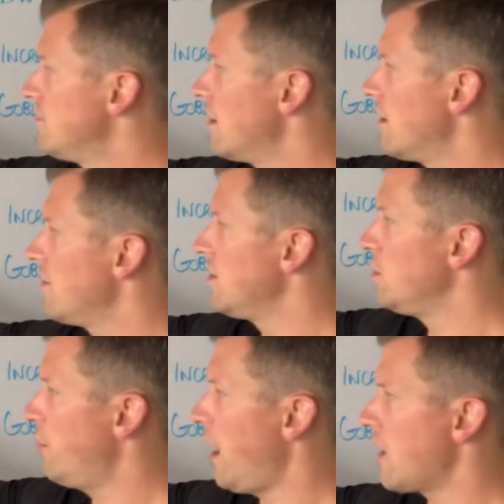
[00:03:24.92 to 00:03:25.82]
done the
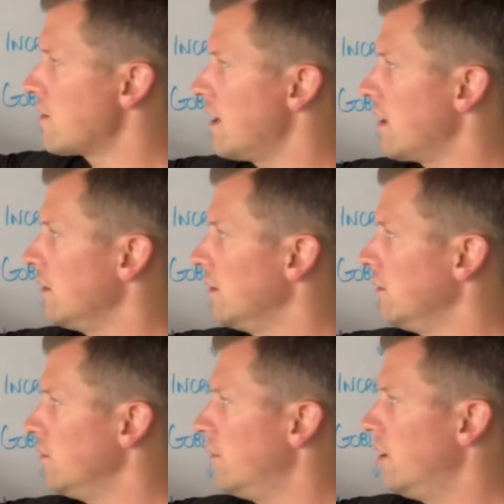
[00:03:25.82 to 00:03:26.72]
pattern at
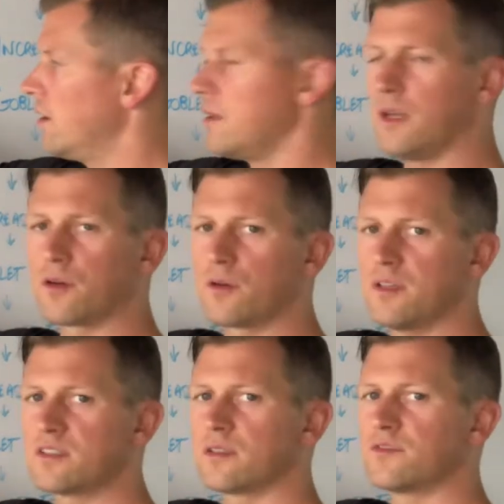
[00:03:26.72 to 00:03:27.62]
an
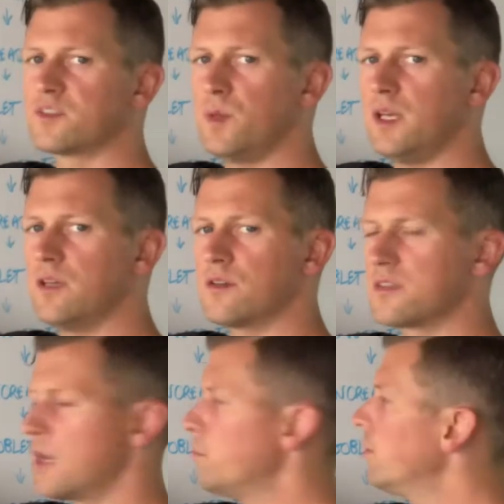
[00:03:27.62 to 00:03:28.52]
increase of speed or
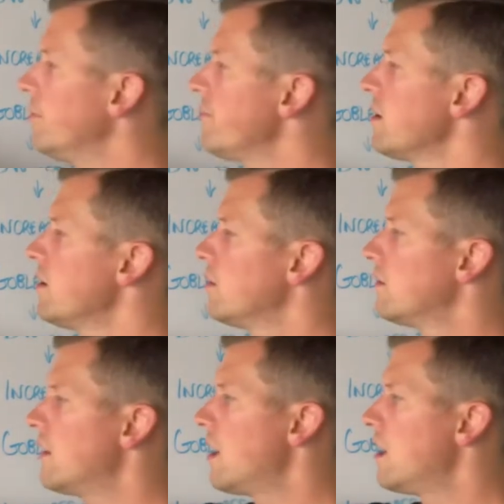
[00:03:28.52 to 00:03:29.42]
tempo,
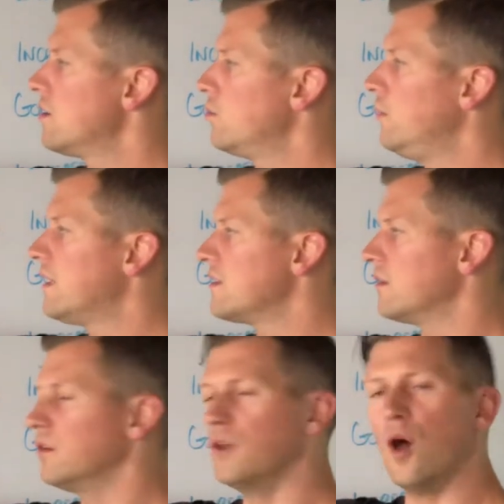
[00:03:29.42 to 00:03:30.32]
then we
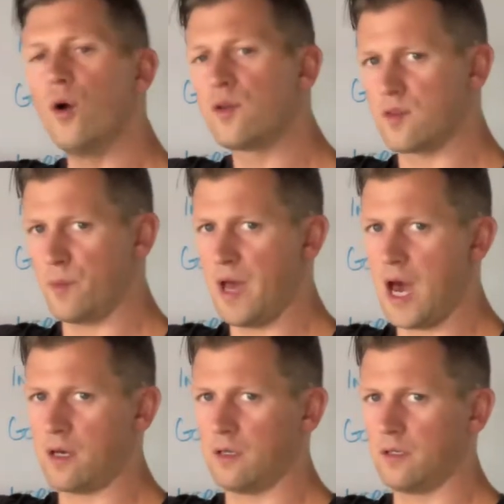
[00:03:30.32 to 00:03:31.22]
can load the
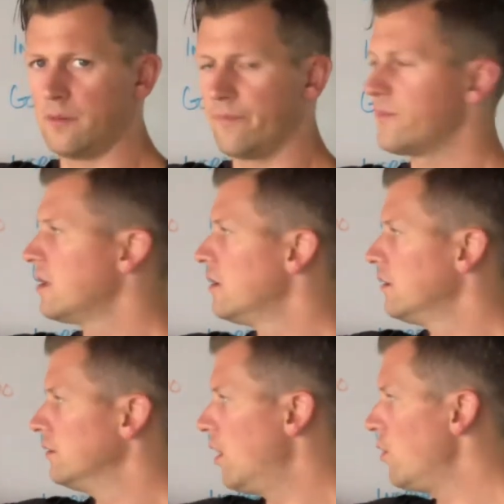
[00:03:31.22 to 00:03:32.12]
pattern.
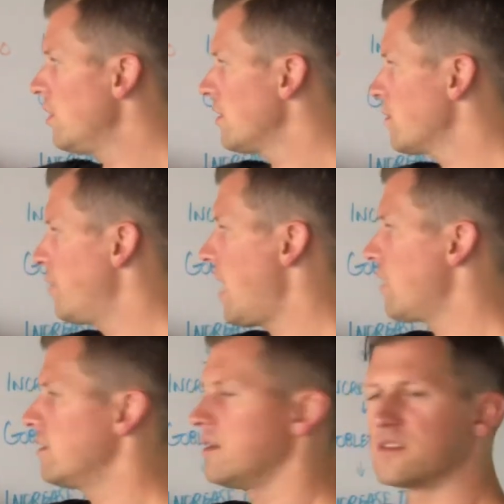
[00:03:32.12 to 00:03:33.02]
Loading the
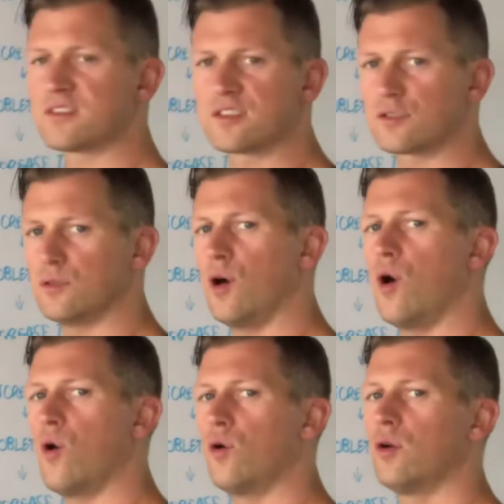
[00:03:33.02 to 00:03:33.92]
pattern in a
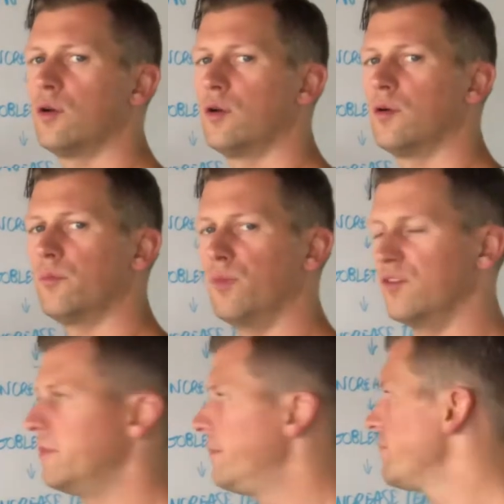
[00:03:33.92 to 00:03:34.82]
slow
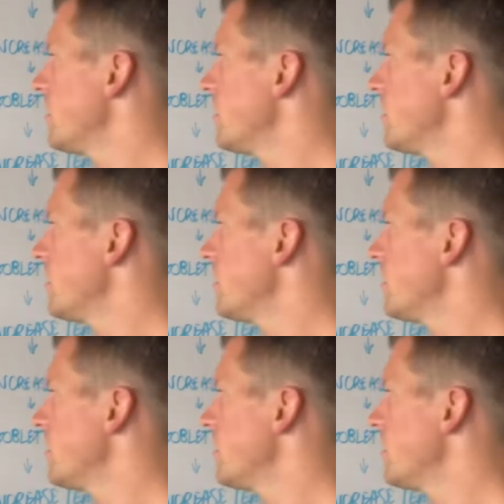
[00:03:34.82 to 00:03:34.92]
movement.